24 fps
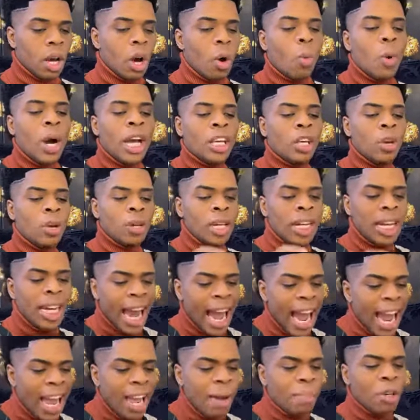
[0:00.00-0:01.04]
When you
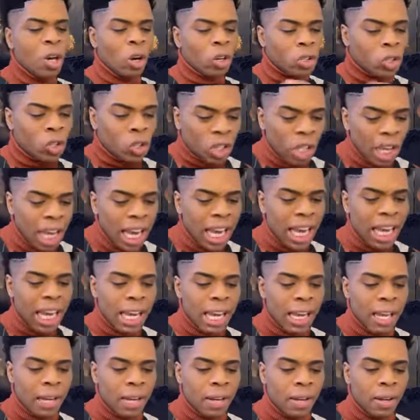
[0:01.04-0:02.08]
name your
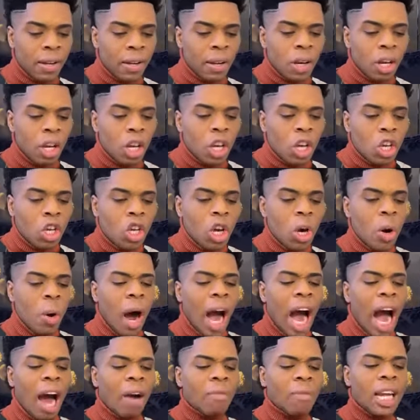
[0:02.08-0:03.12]
seed, you
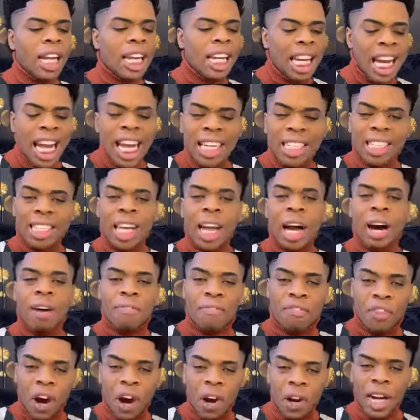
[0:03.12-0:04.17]
are releasing a
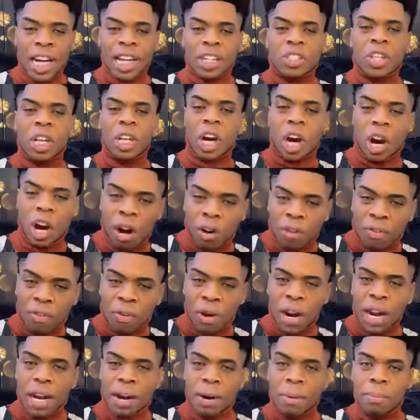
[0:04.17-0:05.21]
verdict to the earth
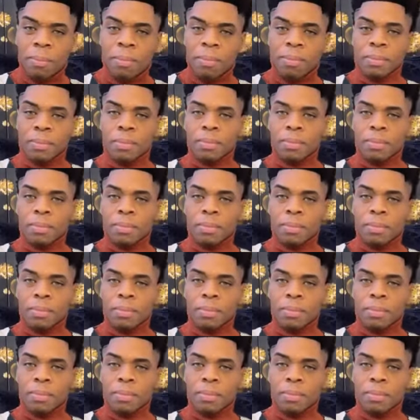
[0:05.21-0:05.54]
realm.